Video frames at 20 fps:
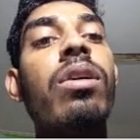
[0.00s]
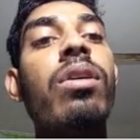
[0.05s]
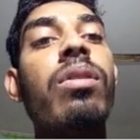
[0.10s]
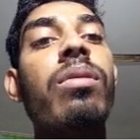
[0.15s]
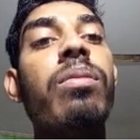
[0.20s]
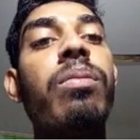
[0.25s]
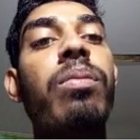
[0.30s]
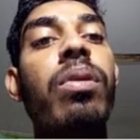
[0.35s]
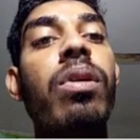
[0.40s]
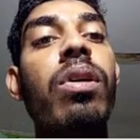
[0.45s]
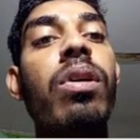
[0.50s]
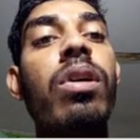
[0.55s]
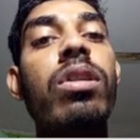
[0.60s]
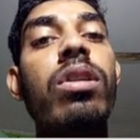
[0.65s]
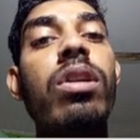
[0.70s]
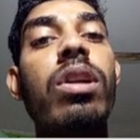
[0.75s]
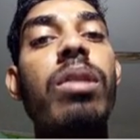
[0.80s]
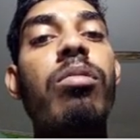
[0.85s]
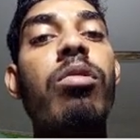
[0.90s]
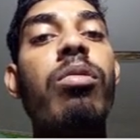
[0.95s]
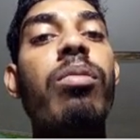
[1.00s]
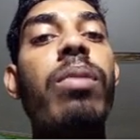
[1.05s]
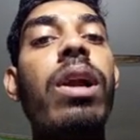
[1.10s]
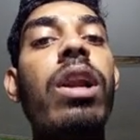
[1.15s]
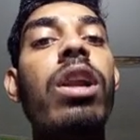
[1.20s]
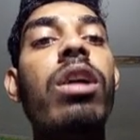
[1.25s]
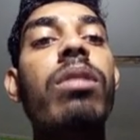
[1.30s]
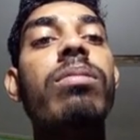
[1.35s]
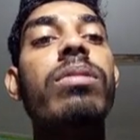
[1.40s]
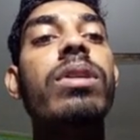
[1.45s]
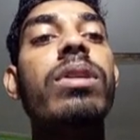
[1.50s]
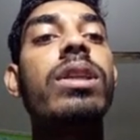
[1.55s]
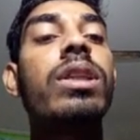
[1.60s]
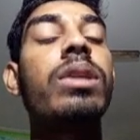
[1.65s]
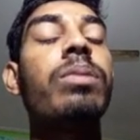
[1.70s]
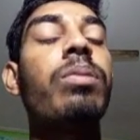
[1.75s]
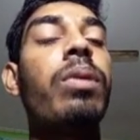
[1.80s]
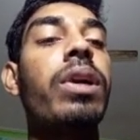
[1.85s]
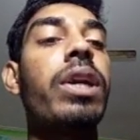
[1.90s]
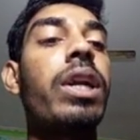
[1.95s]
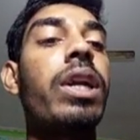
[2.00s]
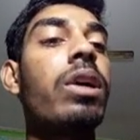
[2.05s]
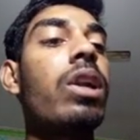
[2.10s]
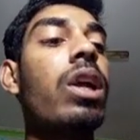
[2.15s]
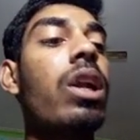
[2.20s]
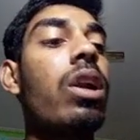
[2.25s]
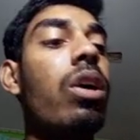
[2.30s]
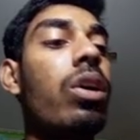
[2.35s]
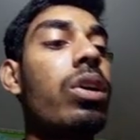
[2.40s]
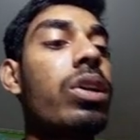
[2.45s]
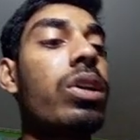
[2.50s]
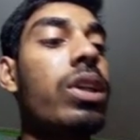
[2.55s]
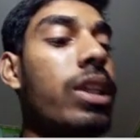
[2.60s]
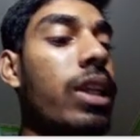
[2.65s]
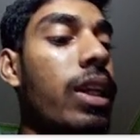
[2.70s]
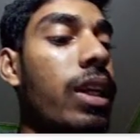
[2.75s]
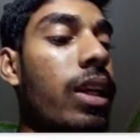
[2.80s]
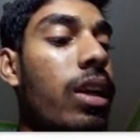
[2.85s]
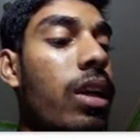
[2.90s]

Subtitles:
for the removal of this particular oxygen,